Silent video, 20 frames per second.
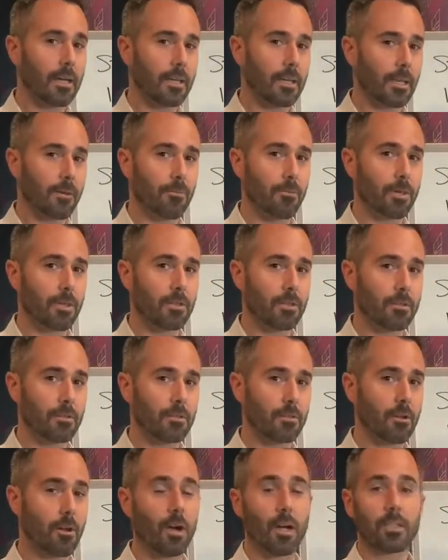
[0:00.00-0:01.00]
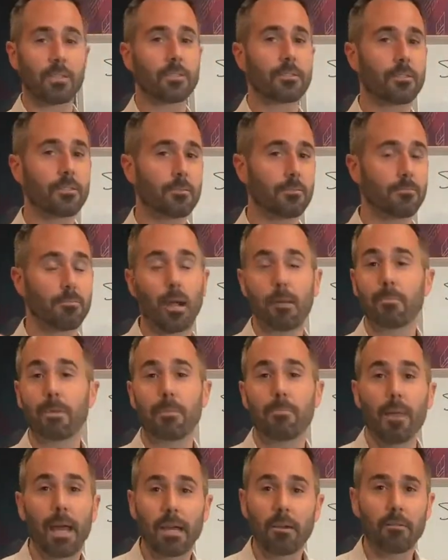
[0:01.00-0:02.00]
It would probably
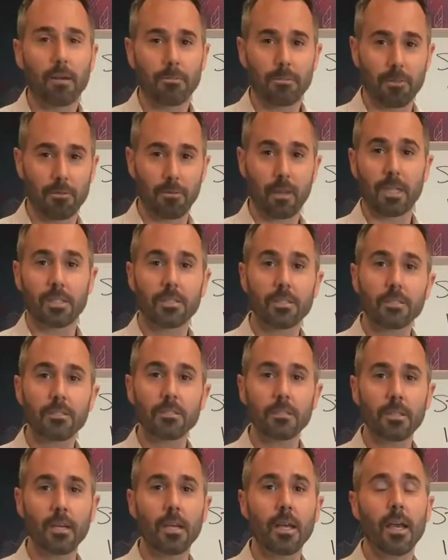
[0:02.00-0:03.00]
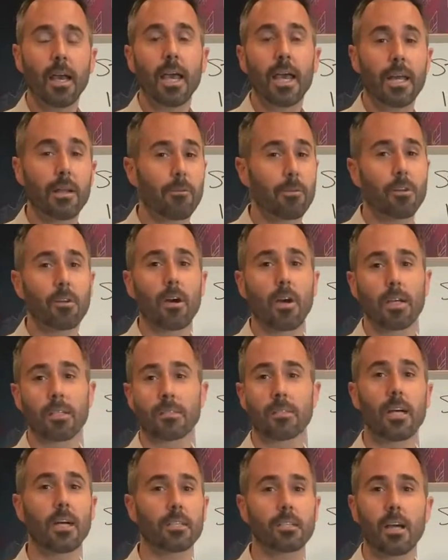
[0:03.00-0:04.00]
bankrupt the Russians, and it would cost
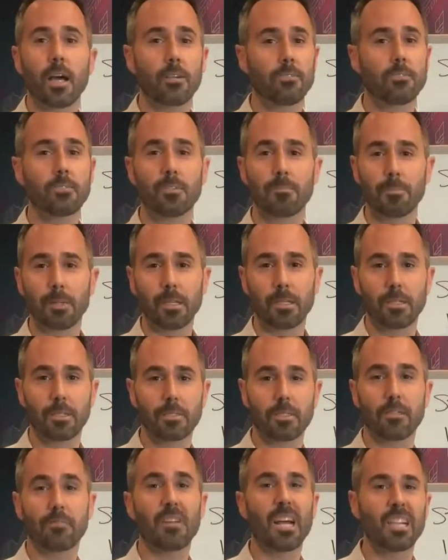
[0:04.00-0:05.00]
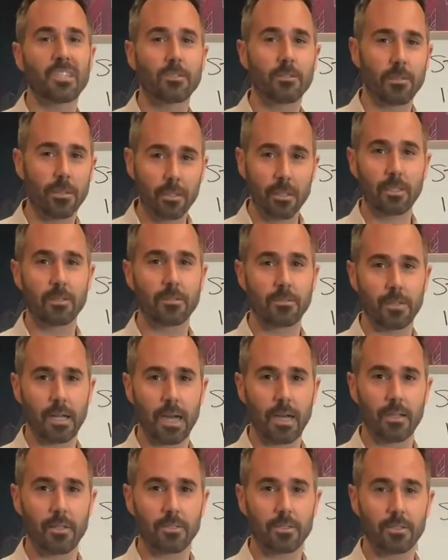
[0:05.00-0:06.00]
us hundreds of billions, if not trillions of
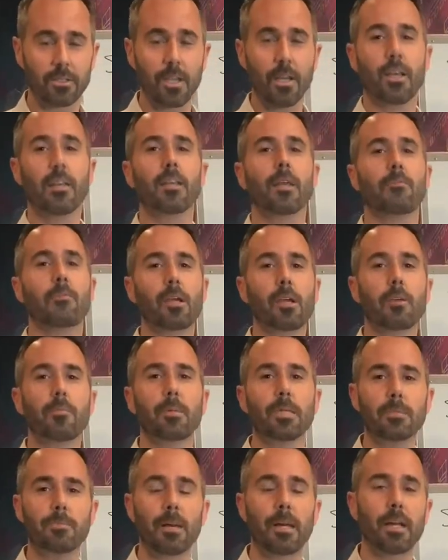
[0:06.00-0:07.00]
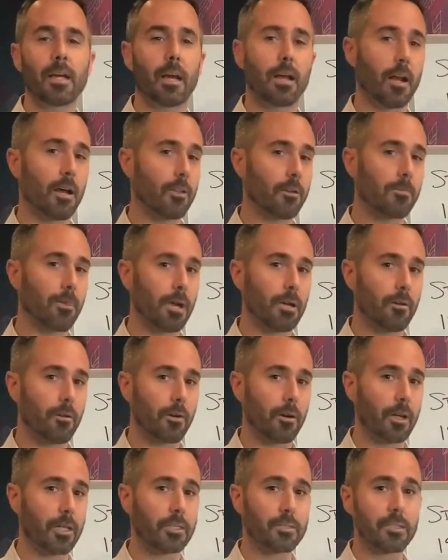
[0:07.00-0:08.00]
dollars that we could be spending on other
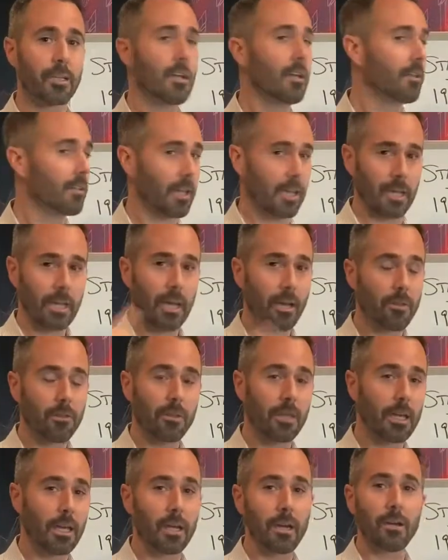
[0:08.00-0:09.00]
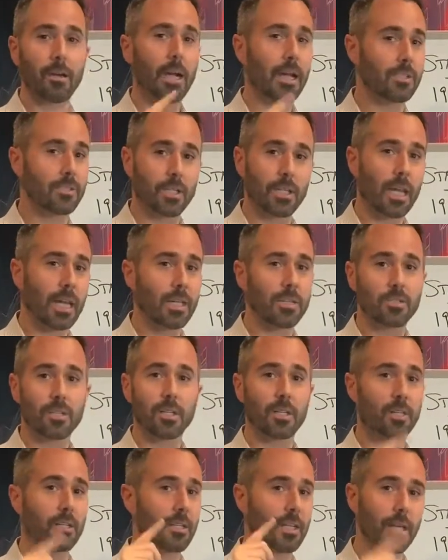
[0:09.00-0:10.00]
priorities like healthcare,
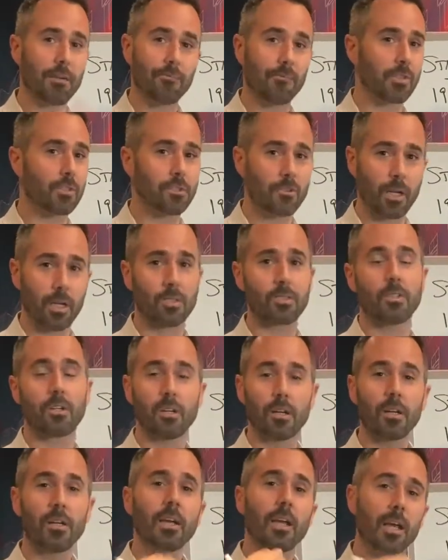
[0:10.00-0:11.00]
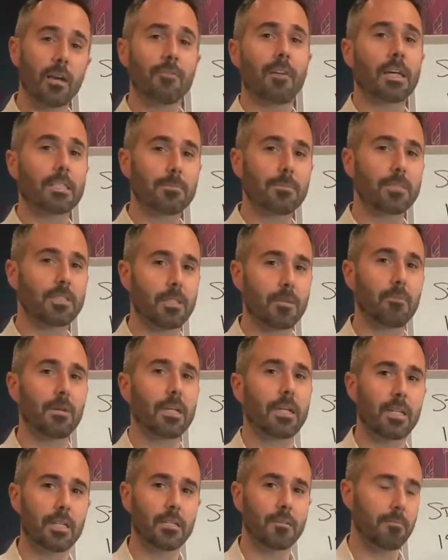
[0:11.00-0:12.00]
education, infrastructure, investments that we
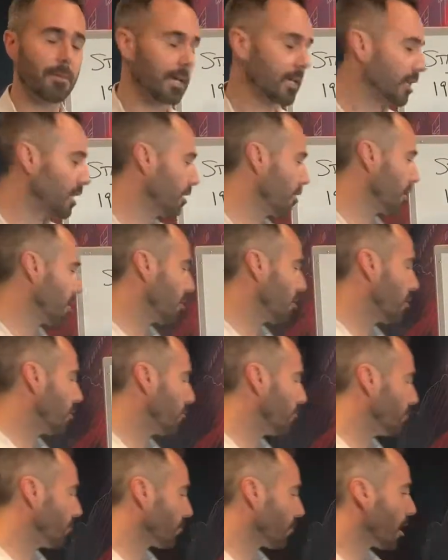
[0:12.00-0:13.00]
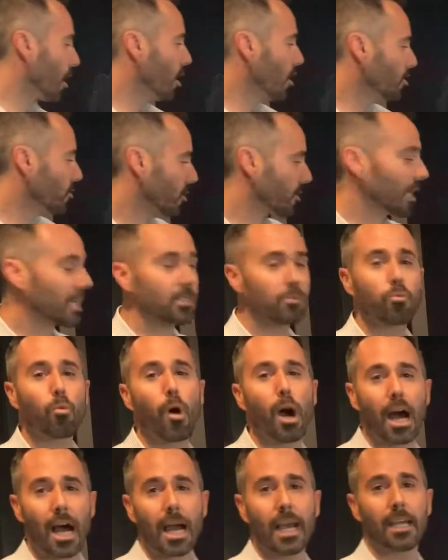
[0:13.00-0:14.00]
need to make here at home. So that's
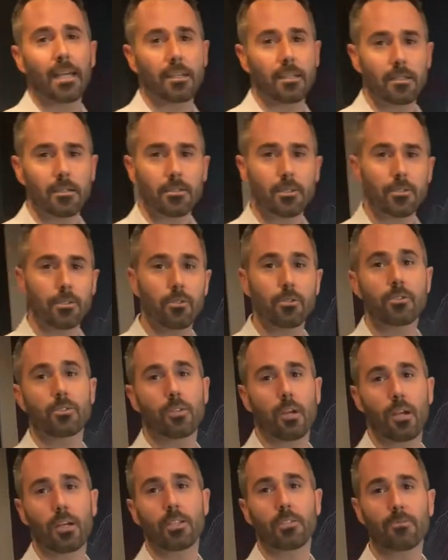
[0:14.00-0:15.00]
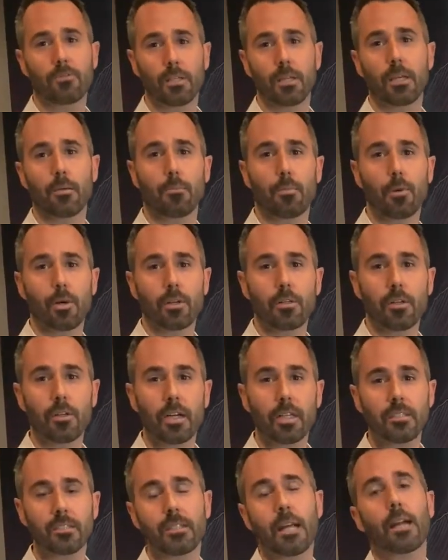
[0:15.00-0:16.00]
why New START is really important to
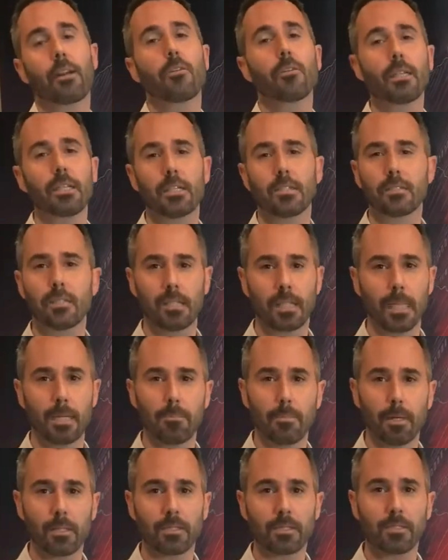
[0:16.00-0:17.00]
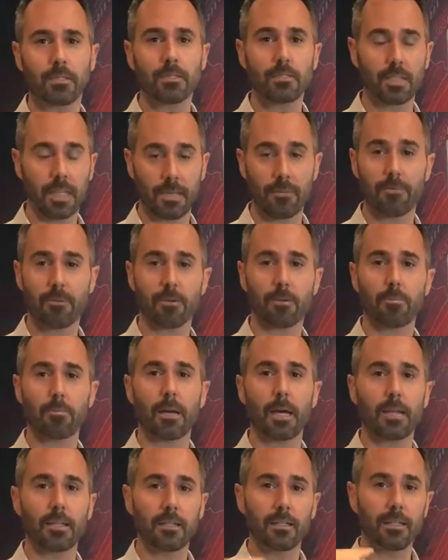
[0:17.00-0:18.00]
us. Not only does it keep us safer
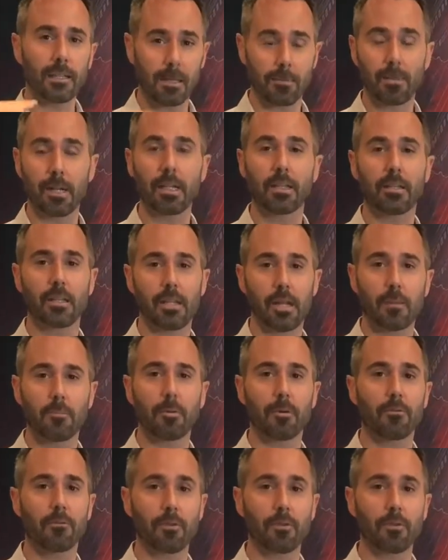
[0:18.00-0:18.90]
by limiting the number